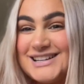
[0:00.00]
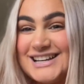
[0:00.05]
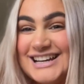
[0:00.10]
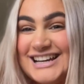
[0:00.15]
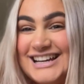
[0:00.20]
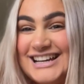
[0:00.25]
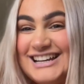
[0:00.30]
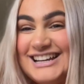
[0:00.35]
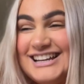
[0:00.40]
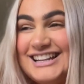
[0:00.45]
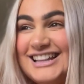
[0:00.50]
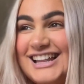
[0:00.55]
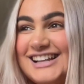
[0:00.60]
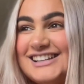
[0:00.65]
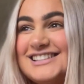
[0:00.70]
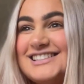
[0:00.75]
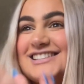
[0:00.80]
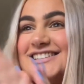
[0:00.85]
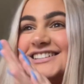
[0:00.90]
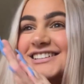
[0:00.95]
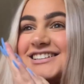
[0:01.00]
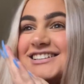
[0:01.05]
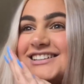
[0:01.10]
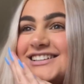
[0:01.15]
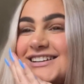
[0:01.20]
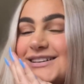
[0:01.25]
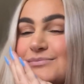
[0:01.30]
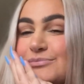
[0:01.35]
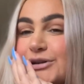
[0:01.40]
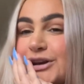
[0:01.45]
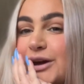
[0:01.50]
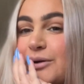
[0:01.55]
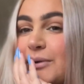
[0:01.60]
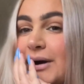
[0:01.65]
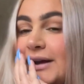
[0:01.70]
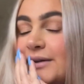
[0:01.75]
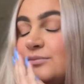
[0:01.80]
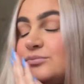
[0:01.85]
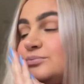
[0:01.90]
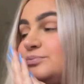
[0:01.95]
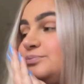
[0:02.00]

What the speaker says: here, let's put it away.